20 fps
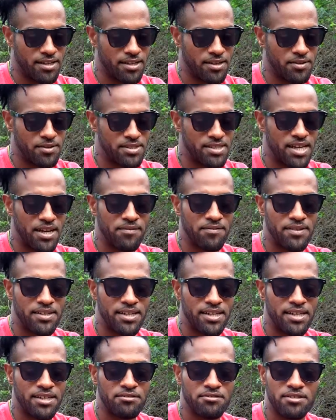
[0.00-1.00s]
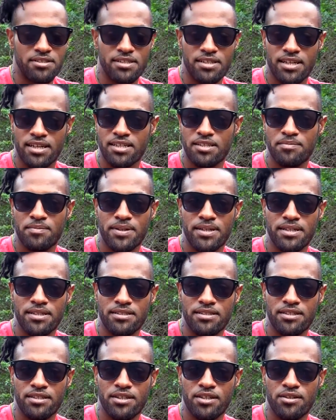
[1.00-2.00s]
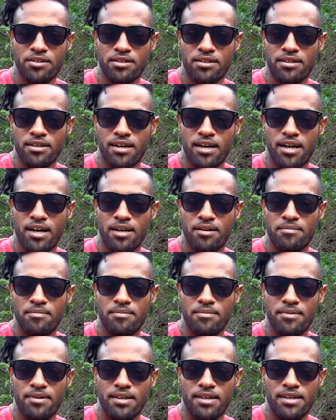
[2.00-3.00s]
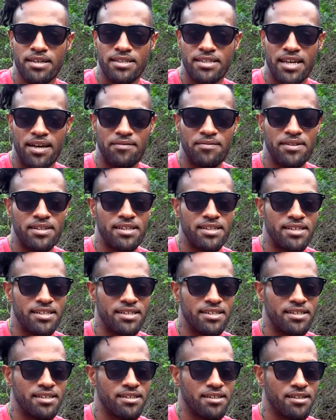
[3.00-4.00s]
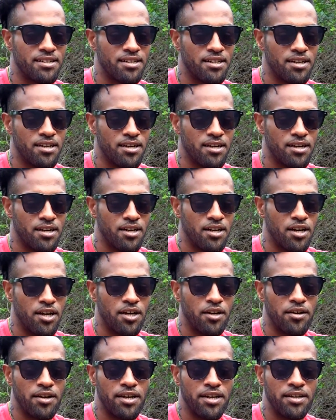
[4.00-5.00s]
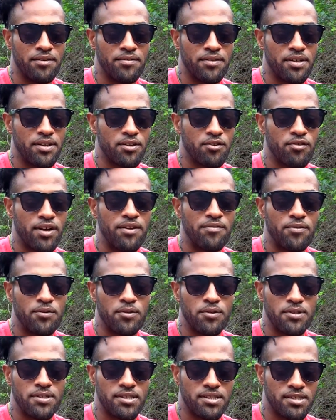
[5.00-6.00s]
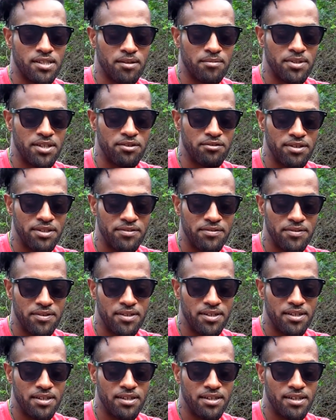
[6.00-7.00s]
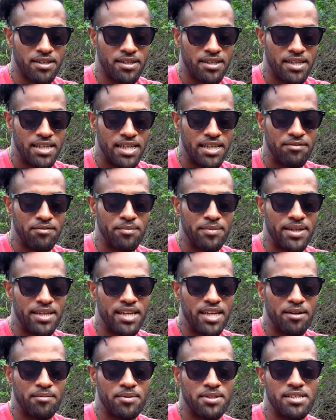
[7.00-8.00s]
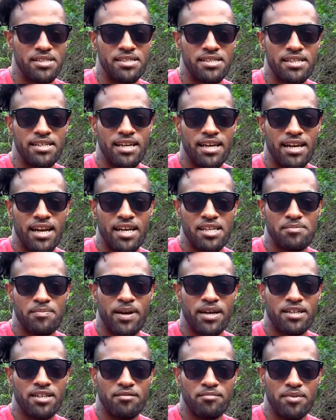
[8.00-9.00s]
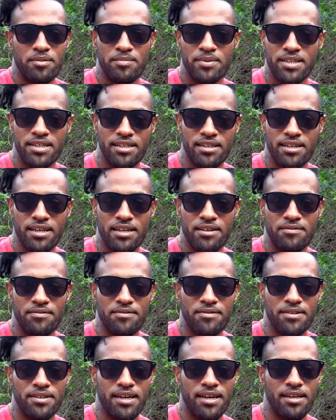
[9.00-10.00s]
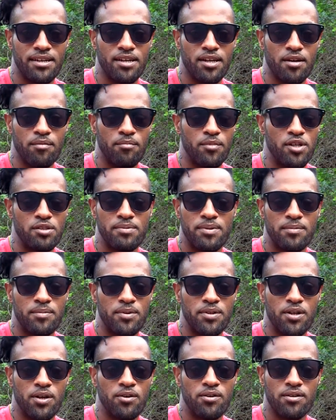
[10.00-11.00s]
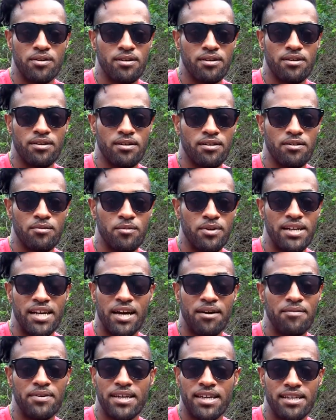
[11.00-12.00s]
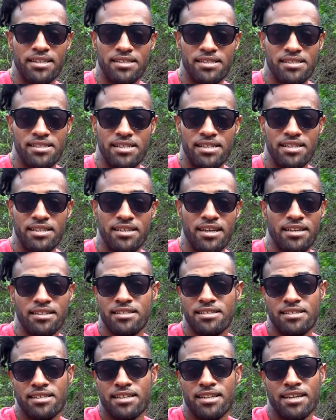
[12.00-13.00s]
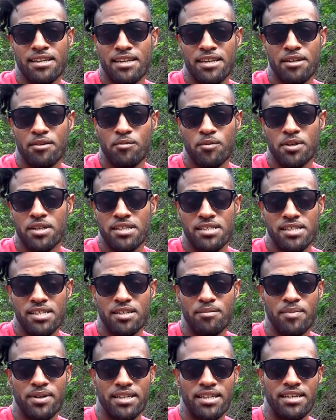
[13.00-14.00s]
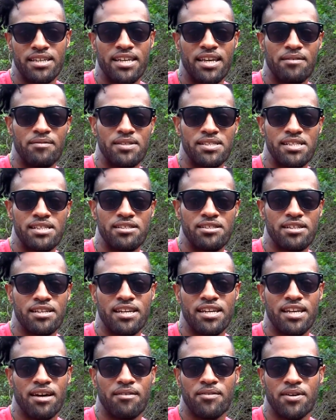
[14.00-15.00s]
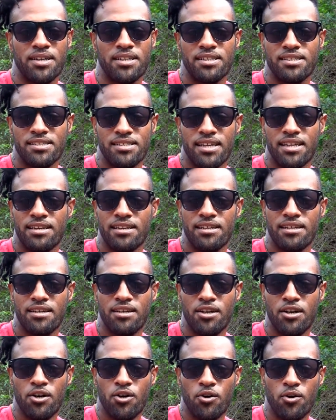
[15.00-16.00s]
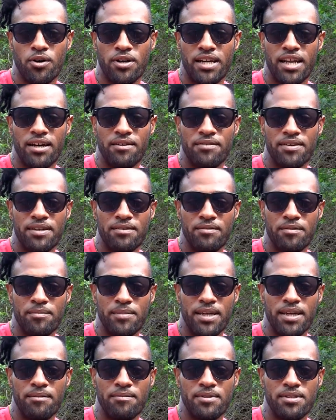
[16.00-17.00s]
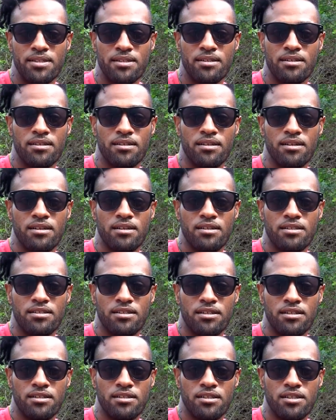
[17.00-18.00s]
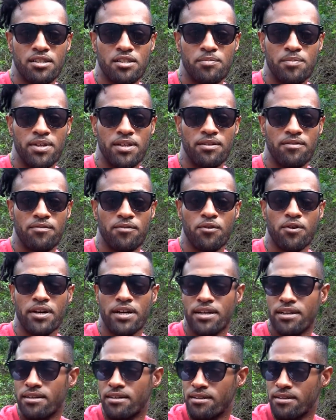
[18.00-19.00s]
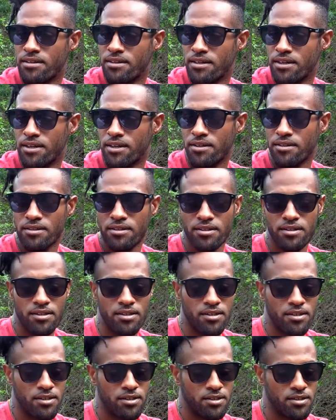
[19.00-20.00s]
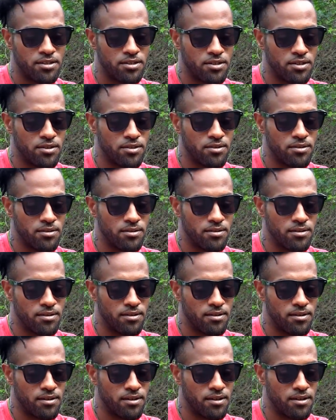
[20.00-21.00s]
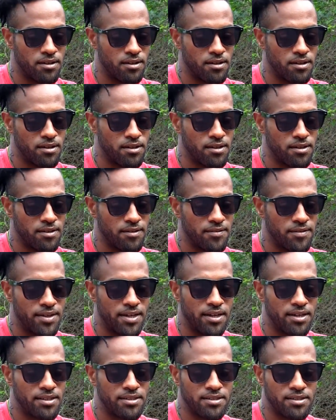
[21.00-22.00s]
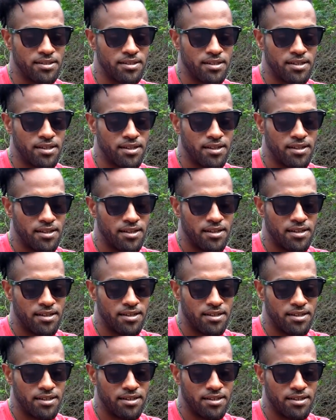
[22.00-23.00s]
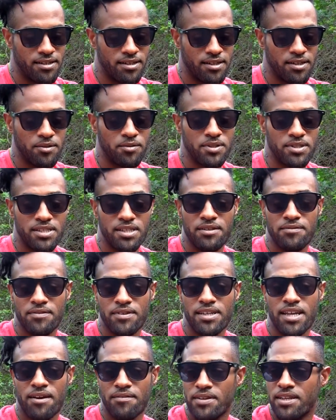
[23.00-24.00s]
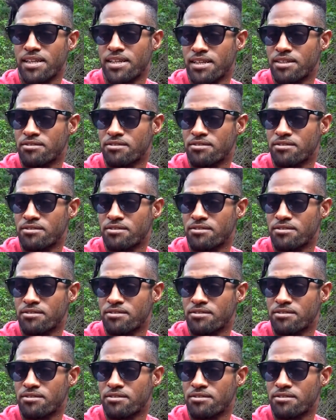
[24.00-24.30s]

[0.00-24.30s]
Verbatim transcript: It was definitely an interesting experience. You know, um, definitely, even grateful to some degree for even being able to see that aspect of Bermudian life that right. most people don't would never get to see. Not to say that they want to see it, but they'd never see it, so they'd never understand it, or never even be able to to to speak for it. You know, so yeah, it's it was different. Definitely